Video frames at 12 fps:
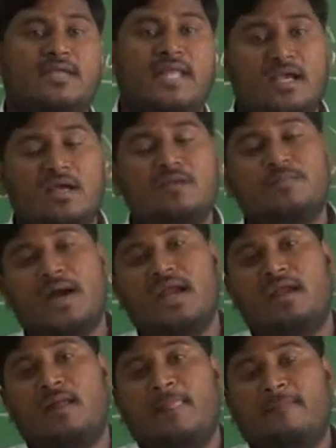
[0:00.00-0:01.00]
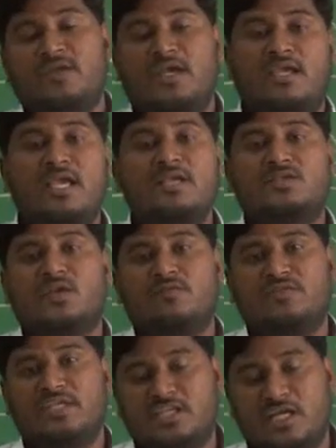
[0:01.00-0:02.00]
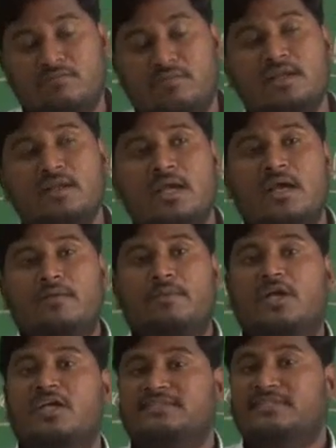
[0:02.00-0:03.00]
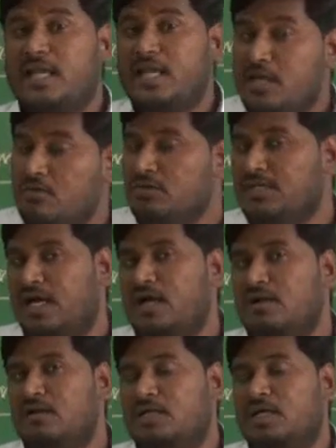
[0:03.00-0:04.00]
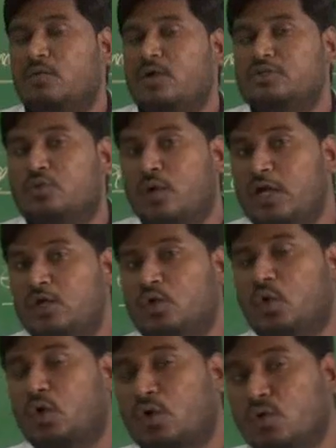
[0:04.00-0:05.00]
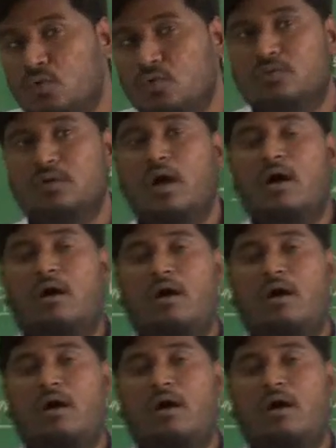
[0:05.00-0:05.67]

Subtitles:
taken by the kings of the German, because they knew that was going to ruin,